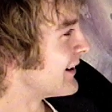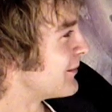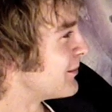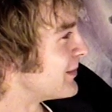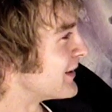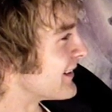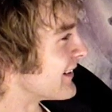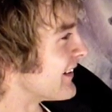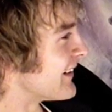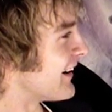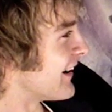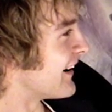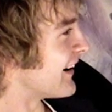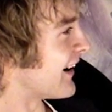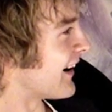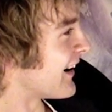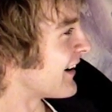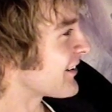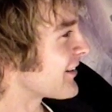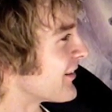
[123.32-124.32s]
But
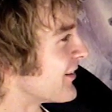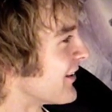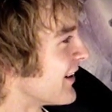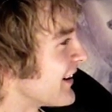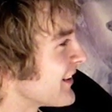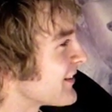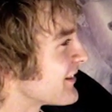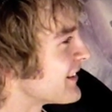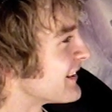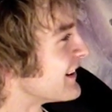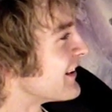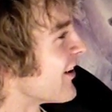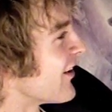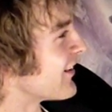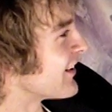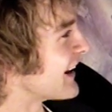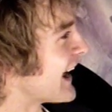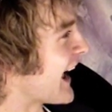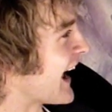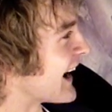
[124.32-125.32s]
I don't know, other than
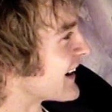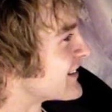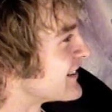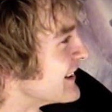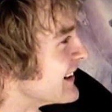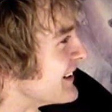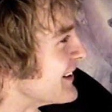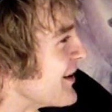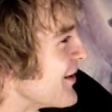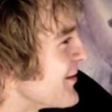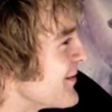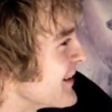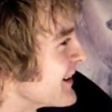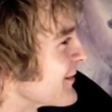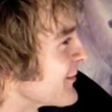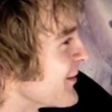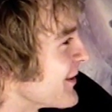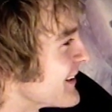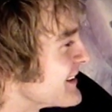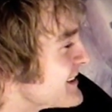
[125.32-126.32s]
not actually
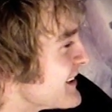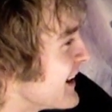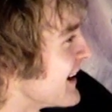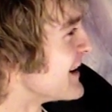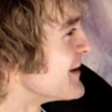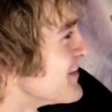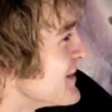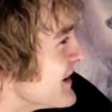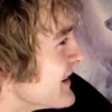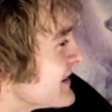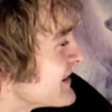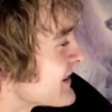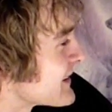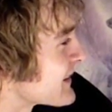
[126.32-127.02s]
knowing what his name is.